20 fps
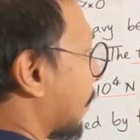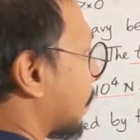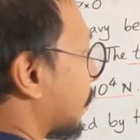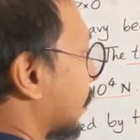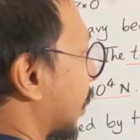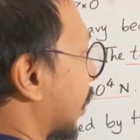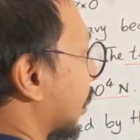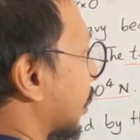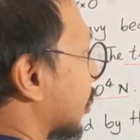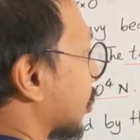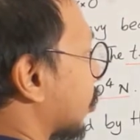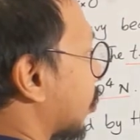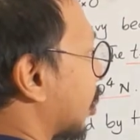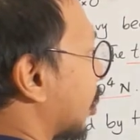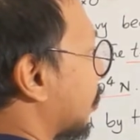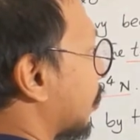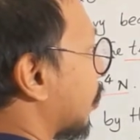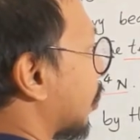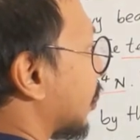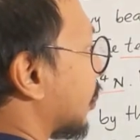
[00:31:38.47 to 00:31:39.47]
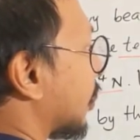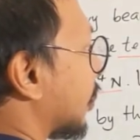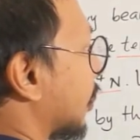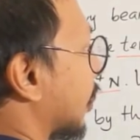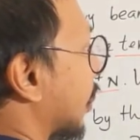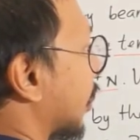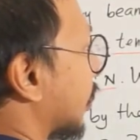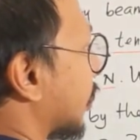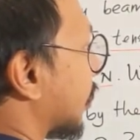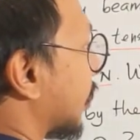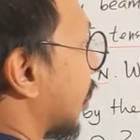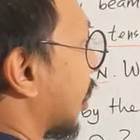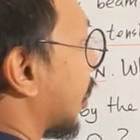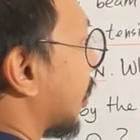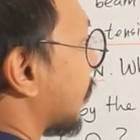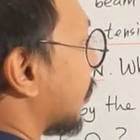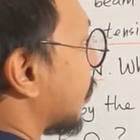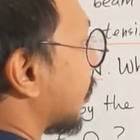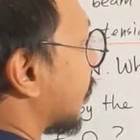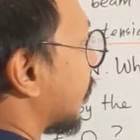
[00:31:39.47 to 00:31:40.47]
minus 1.6
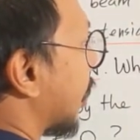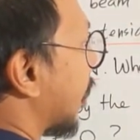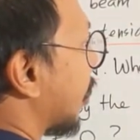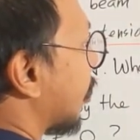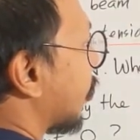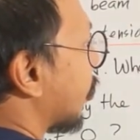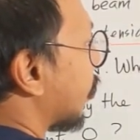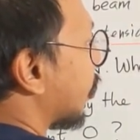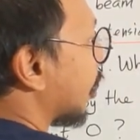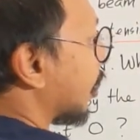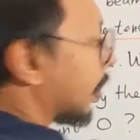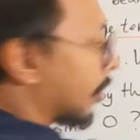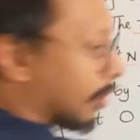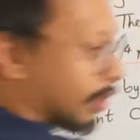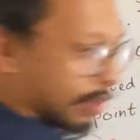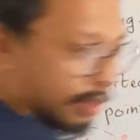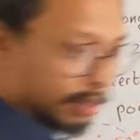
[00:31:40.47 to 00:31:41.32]
times 10 to the